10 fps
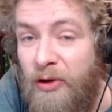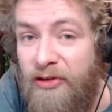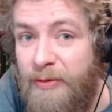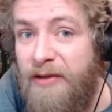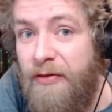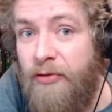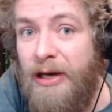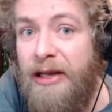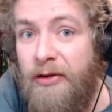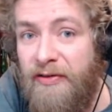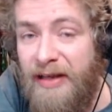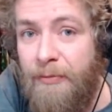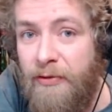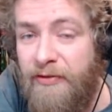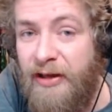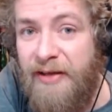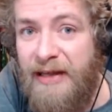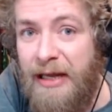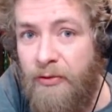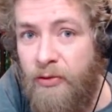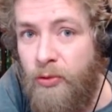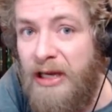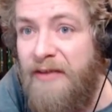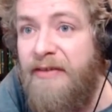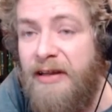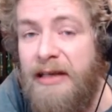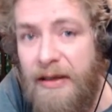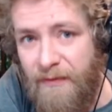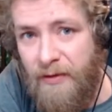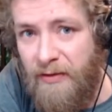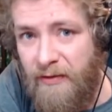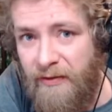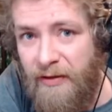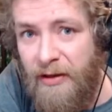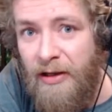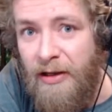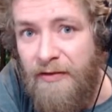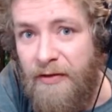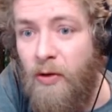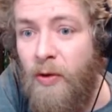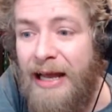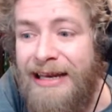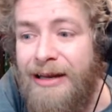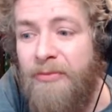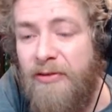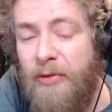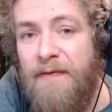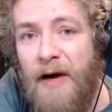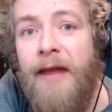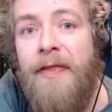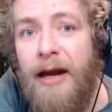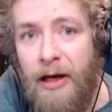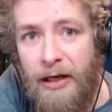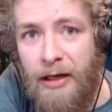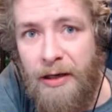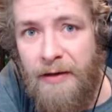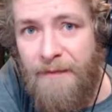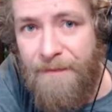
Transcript: means you shrank your sample size down to insignificance. So any numbers we find there are kind of